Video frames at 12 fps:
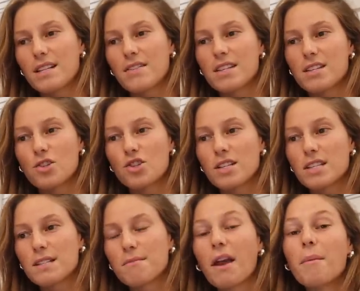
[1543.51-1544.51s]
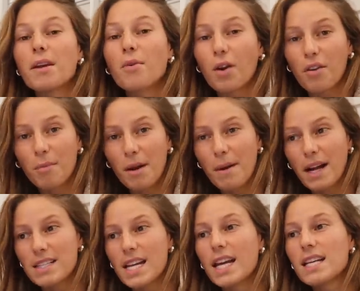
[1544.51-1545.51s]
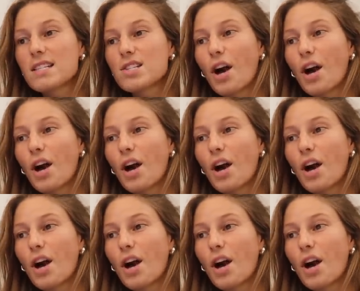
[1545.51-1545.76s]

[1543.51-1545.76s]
And this is just maybe one of my bad days.